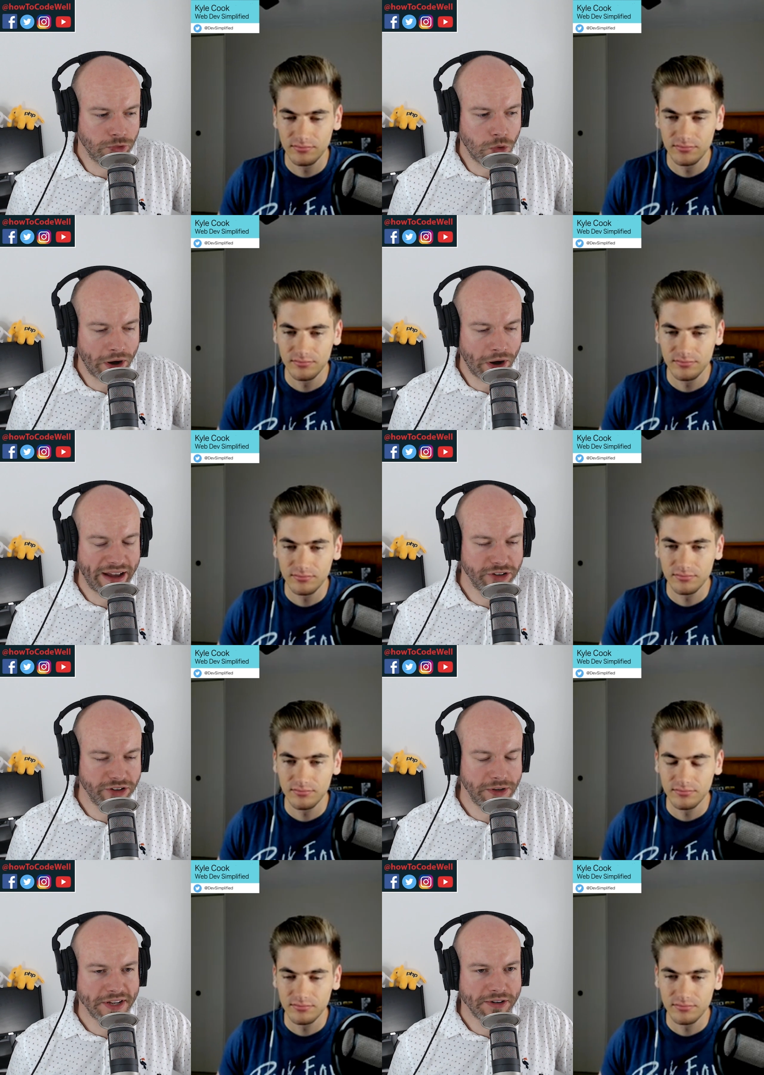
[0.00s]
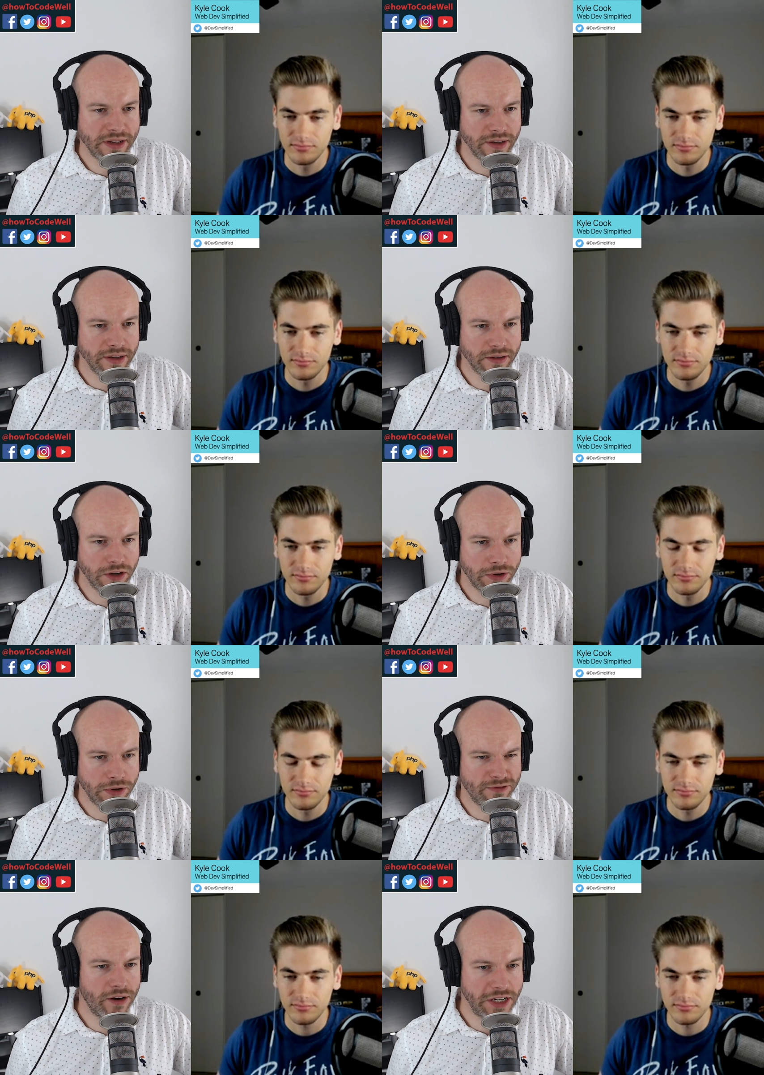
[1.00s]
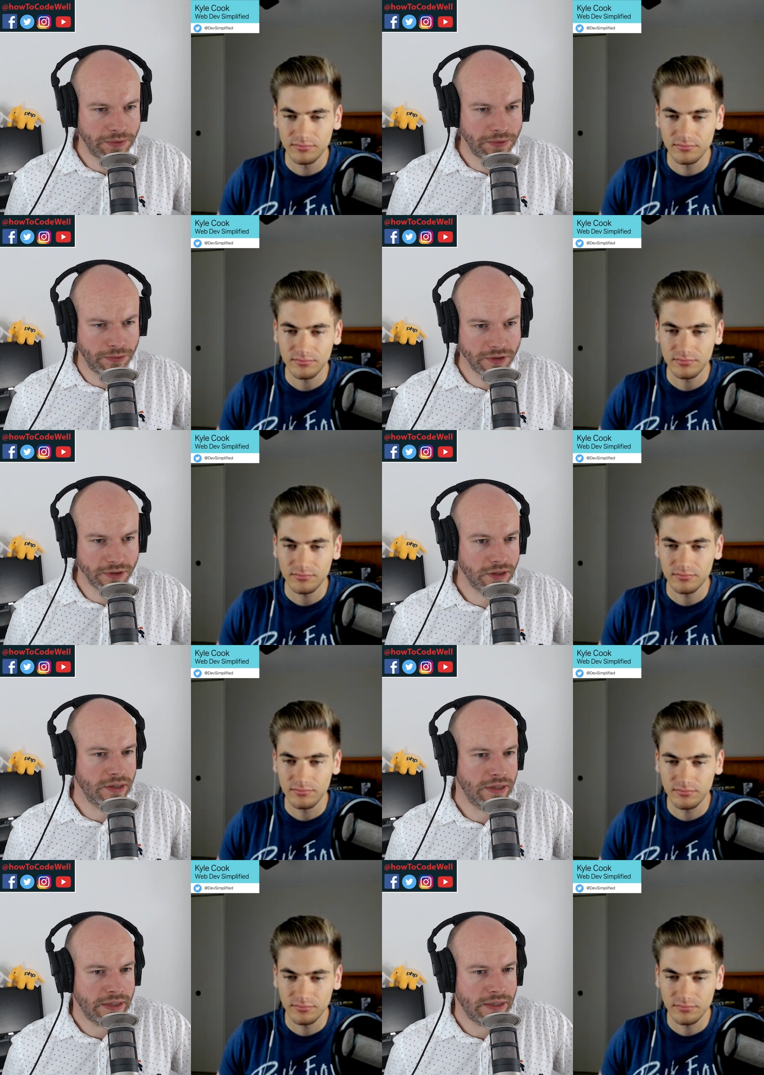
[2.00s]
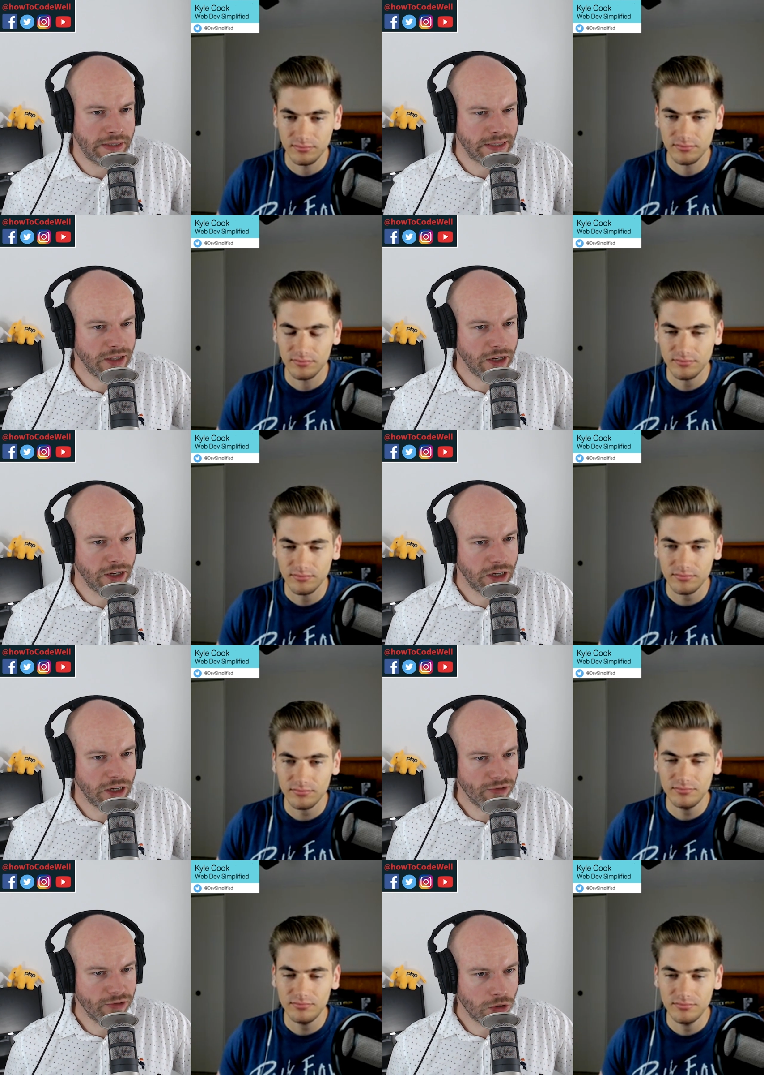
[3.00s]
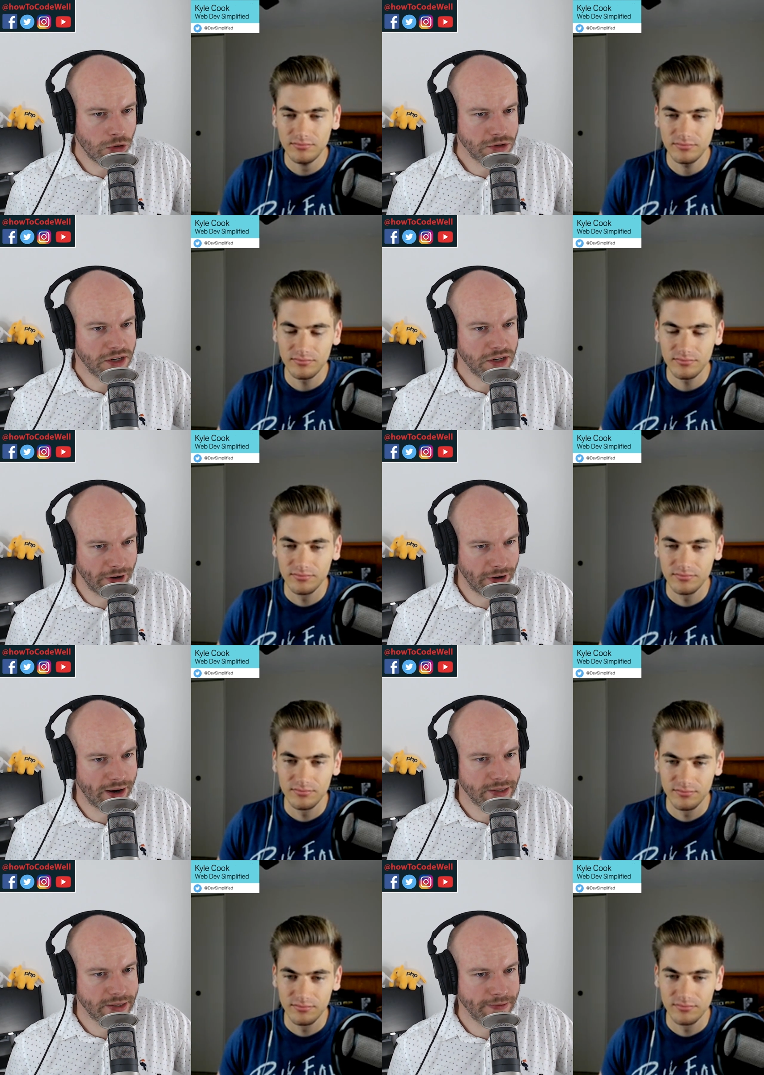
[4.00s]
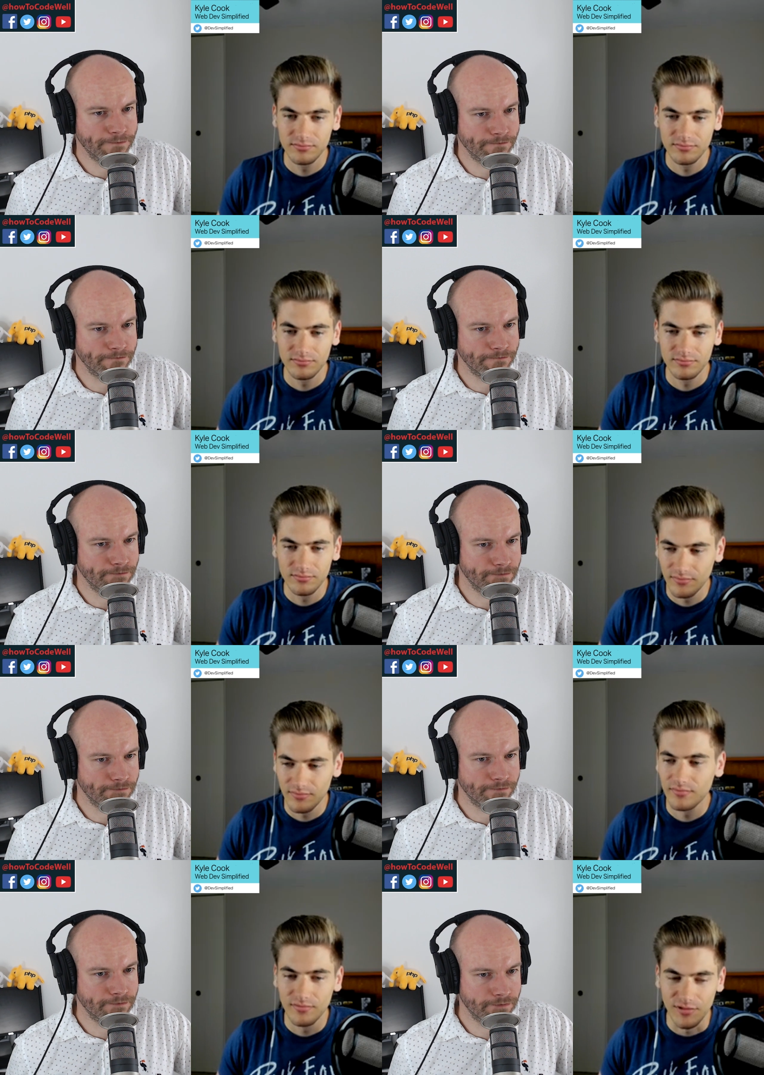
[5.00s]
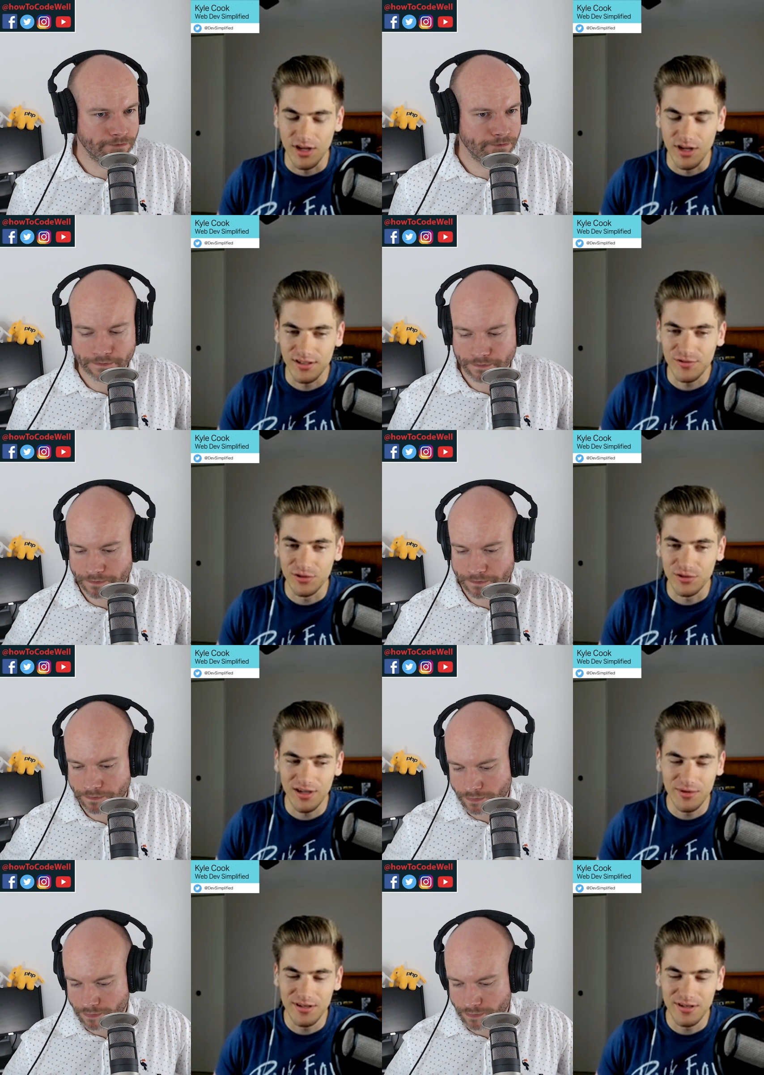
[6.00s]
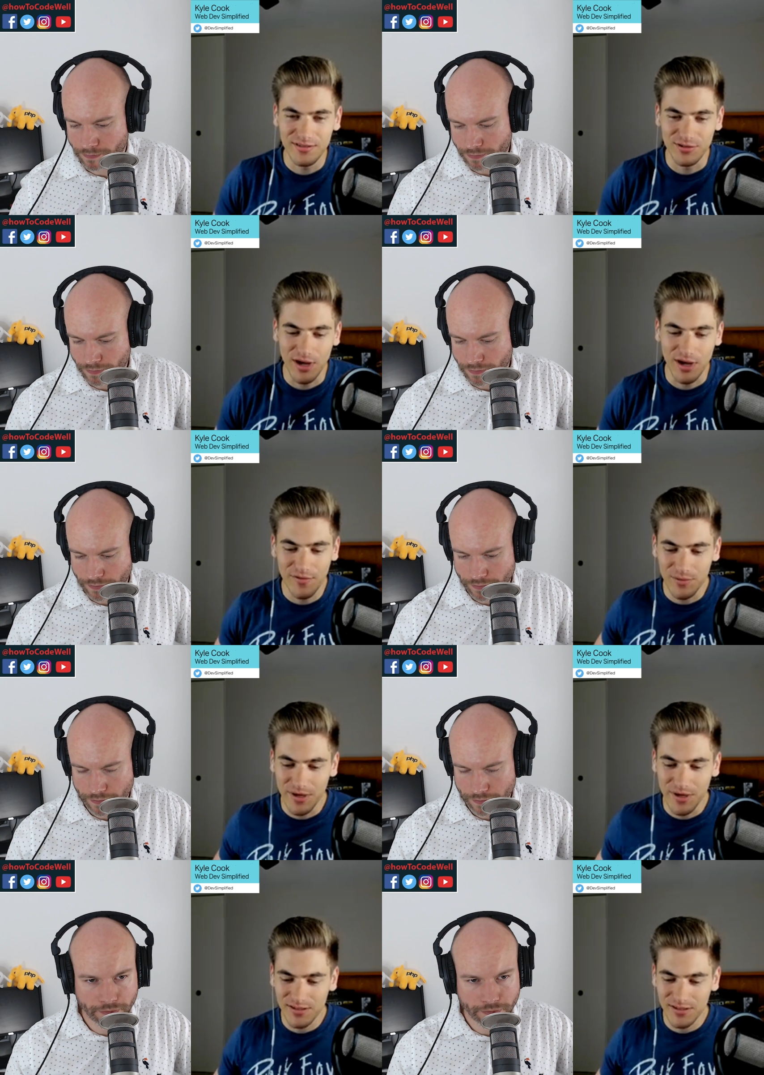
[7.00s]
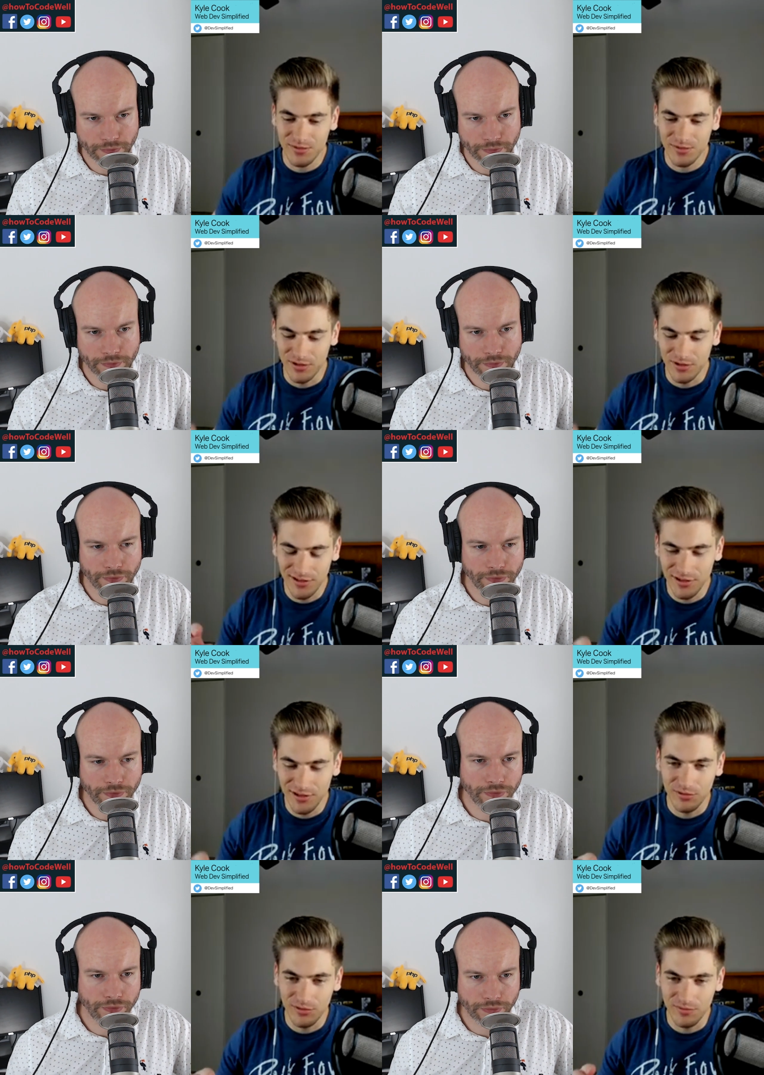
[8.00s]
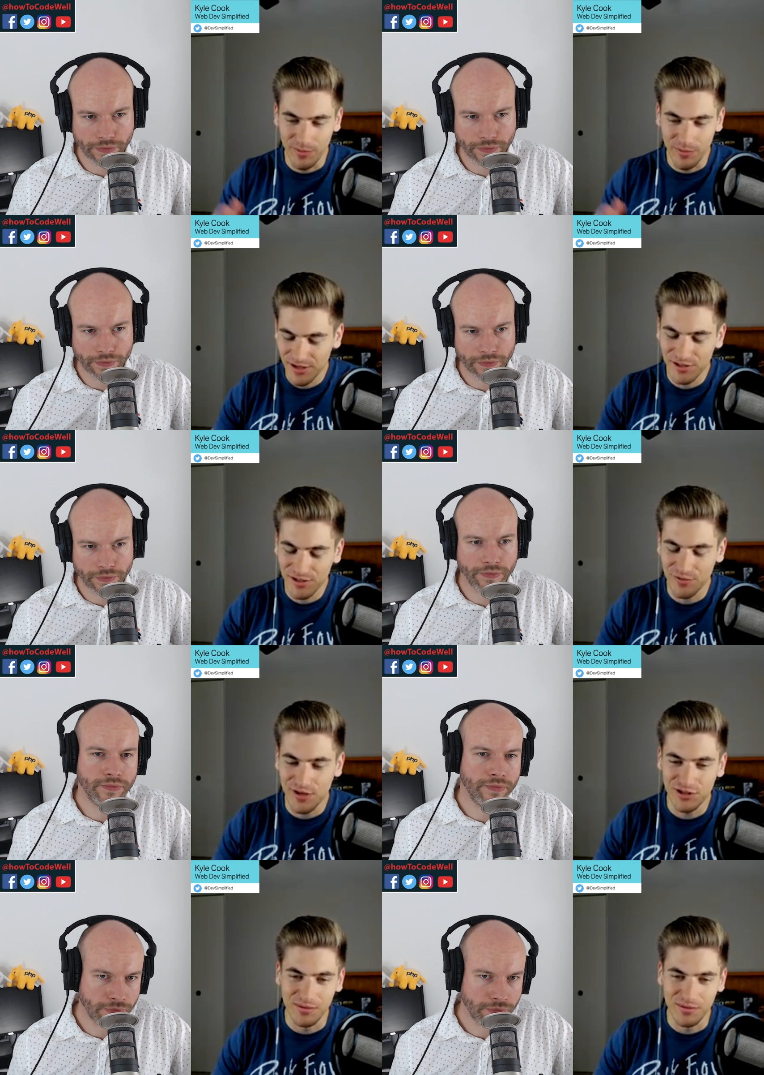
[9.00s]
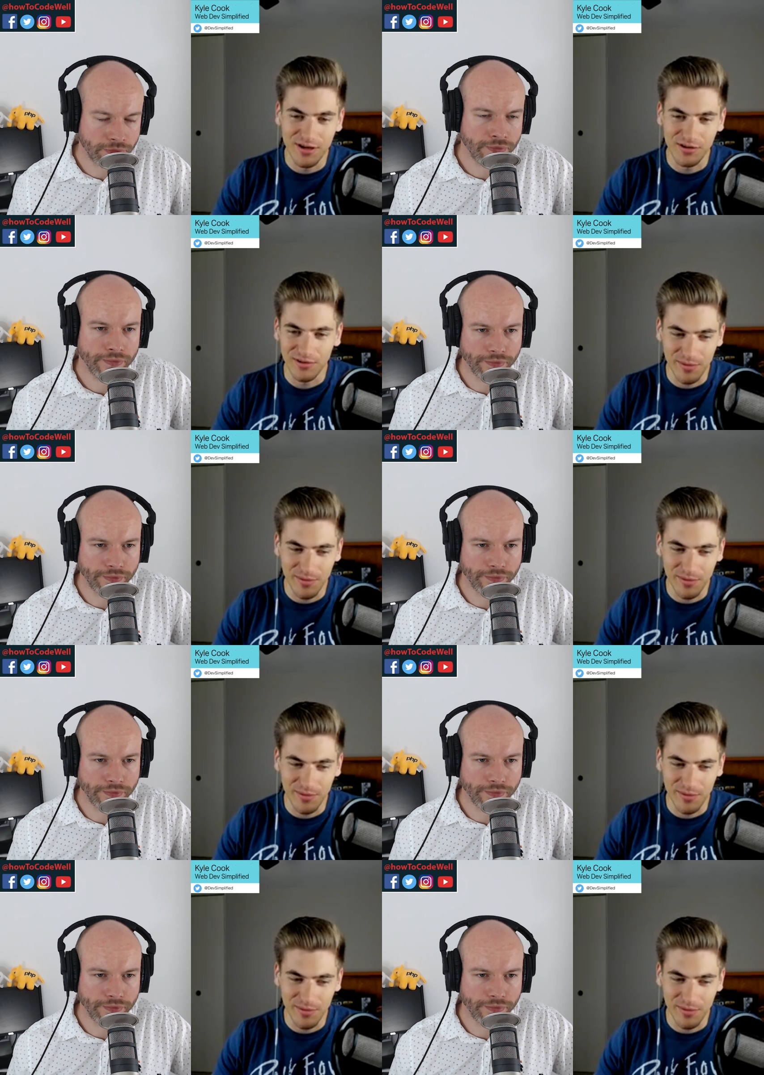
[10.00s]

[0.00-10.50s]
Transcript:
Speaker 1: or what have you, is there anything that you would advise people to to learn before touching React?
Speaker 2: Yeah, definitely. I mean, you have the basics where you need to know the basics of H T M L and the